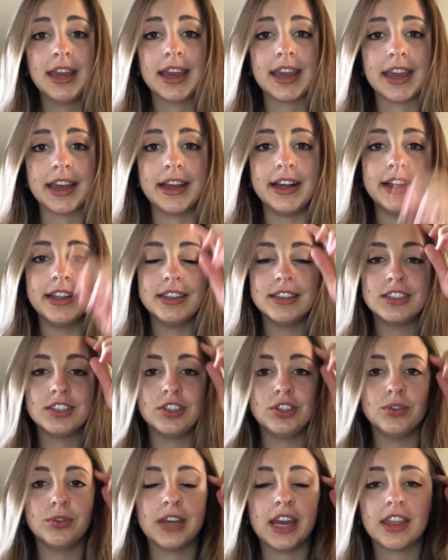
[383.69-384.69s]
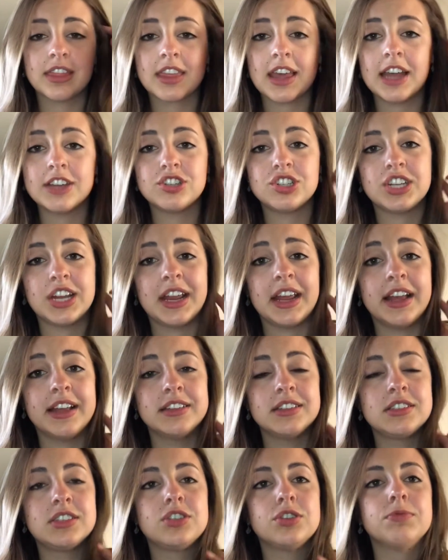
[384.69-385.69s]
and you get that
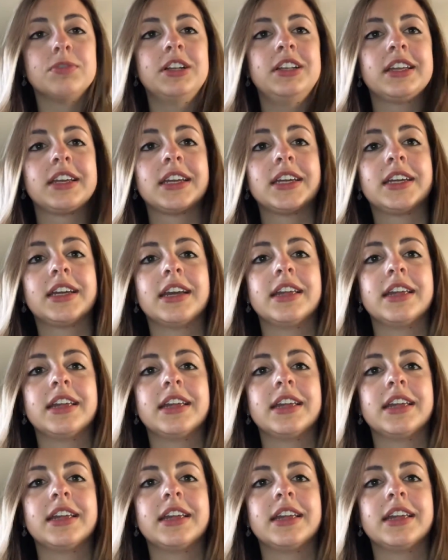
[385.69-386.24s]
chance to really